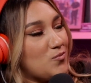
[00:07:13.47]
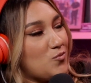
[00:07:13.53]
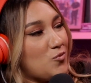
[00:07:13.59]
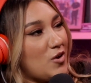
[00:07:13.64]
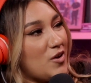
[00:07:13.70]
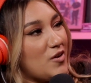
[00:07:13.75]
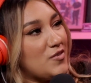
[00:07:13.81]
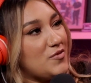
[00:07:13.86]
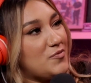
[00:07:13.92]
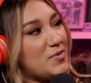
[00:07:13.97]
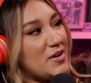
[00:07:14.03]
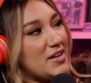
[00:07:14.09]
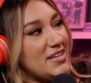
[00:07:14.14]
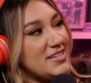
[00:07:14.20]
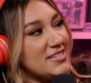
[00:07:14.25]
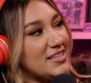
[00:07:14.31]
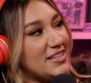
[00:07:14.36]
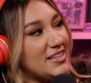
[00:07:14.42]
well, if
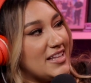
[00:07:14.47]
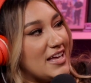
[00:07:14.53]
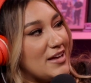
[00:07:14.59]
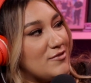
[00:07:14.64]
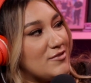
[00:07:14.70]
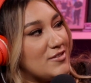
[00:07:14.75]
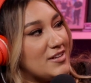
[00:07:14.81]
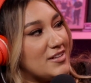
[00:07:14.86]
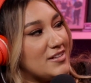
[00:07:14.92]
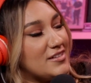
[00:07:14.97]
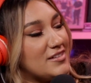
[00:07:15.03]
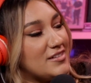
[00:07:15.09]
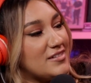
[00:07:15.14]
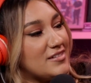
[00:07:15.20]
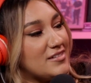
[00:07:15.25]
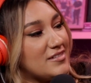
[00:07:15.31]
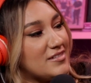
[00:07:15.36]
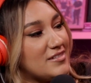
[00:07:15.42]
Penny's 11,
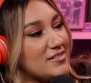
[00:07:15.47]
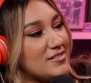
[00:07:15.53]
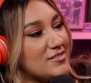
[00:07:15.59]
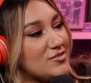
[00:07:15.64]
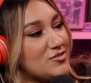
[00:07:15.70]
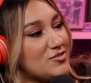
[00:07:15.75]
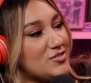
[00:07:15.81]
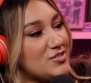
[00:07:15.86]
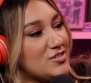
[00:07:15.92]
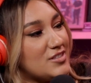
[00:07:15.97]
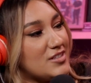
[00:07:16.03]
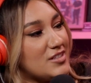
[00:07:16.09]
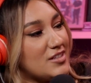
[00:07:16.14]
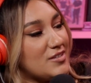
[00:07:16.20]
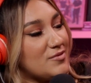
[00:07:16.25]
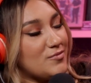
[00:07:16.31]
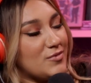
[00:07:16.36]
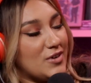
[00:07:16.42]
she's
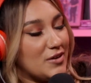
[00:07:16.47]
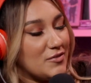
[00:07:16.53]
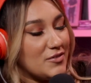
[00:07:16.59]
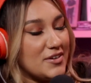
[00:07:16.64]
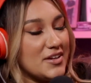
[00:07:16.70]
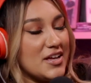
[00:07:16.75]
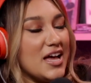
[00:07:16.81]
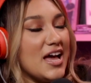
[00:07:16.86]
whatever.